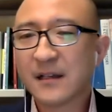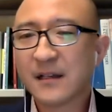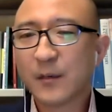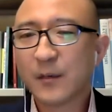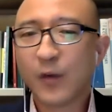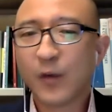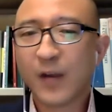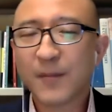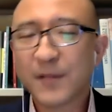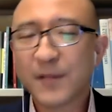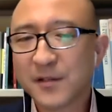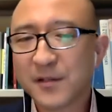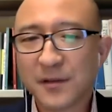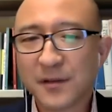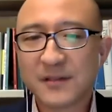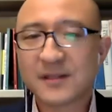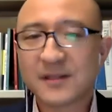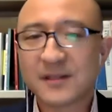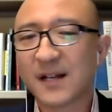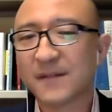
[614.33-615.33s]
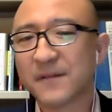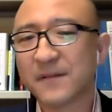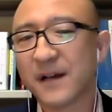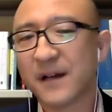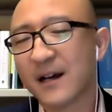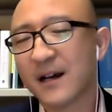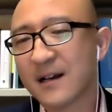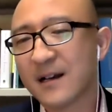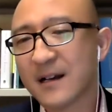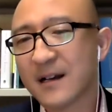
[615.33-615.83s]
What I'm going to do is kind
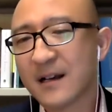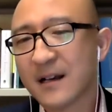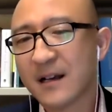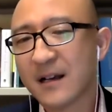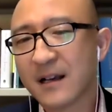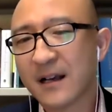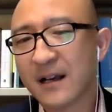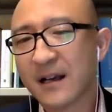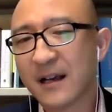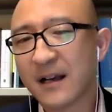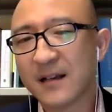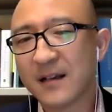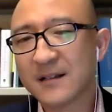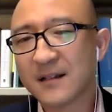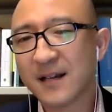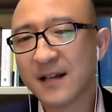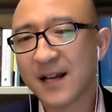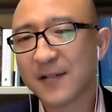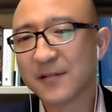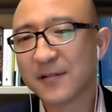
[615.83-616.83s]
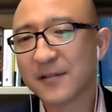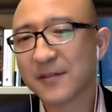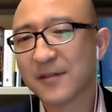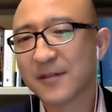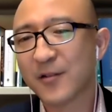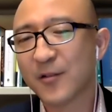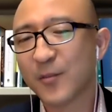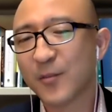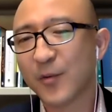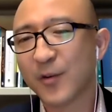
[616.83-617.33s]
of cut out the
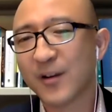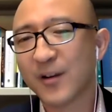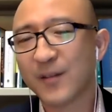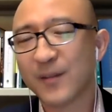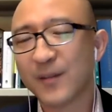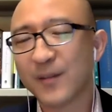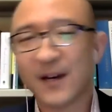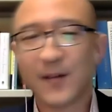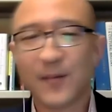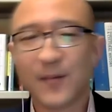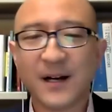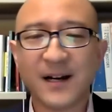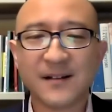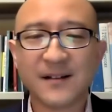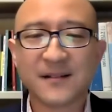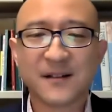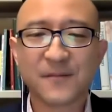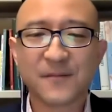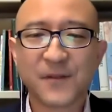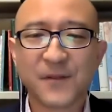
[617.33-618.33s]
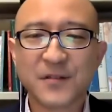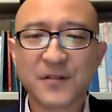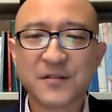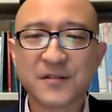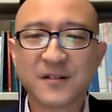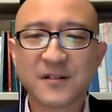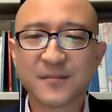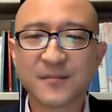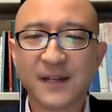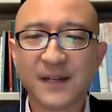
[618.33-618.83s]
third point about
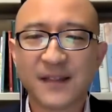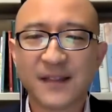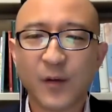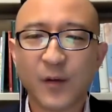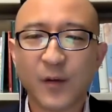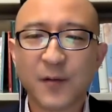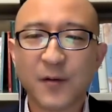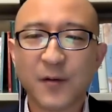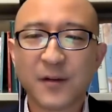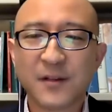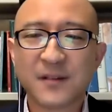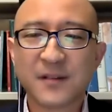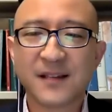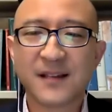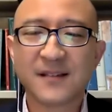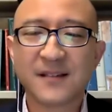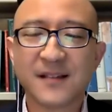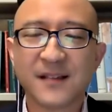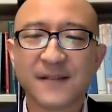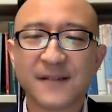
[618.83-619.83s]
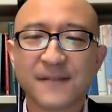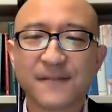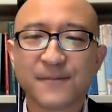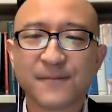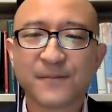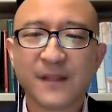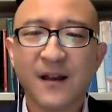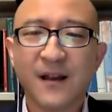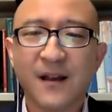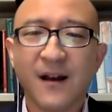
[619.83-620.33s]
Confucianism. I think what I want to say is that
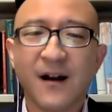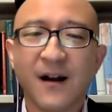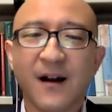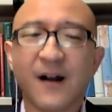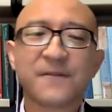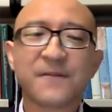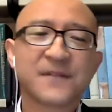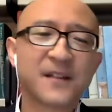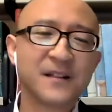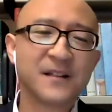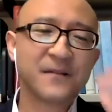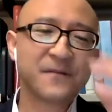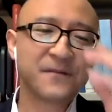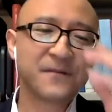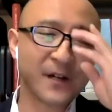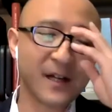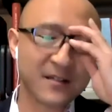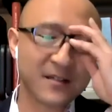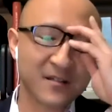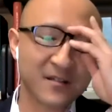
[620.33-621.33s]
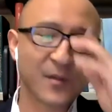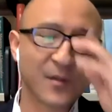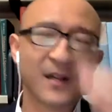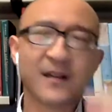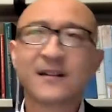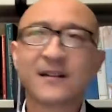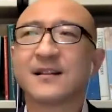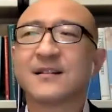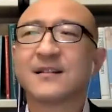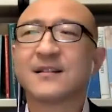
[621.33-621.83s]
often for Asian
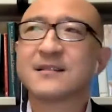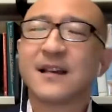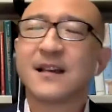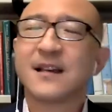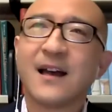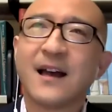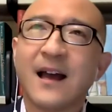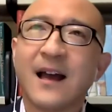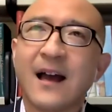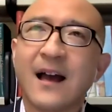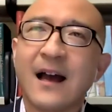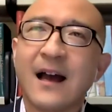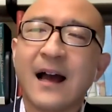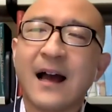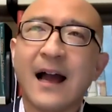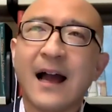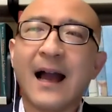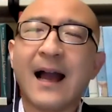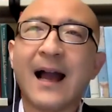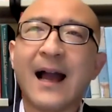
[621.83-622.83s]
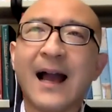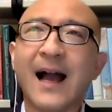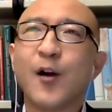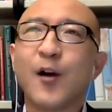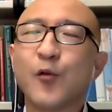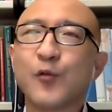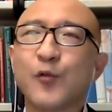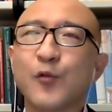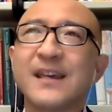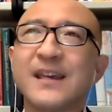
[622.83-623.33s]
Americans,
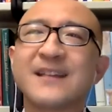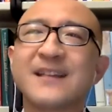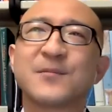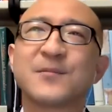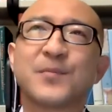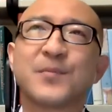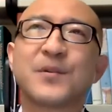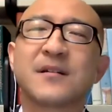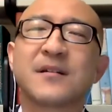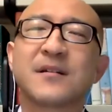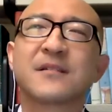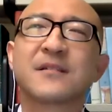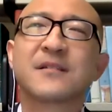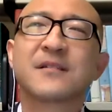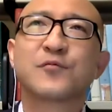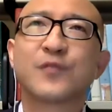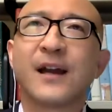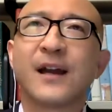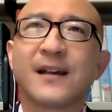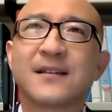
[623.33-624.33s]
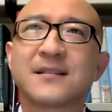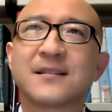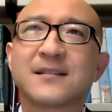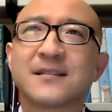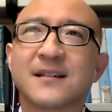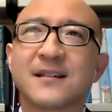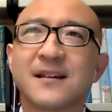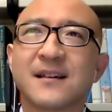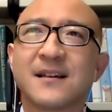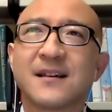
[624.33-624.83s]
how we experience
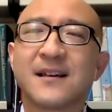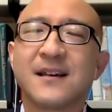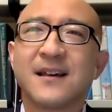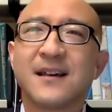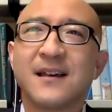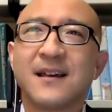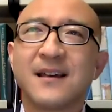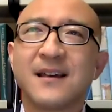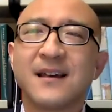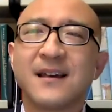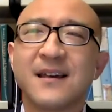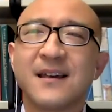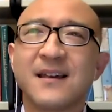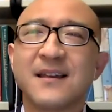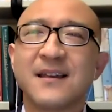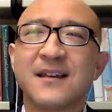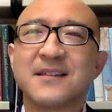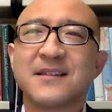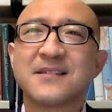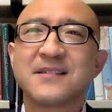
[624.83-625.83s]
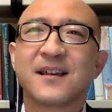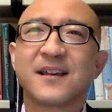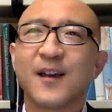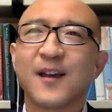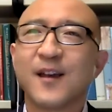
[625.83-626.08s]
race is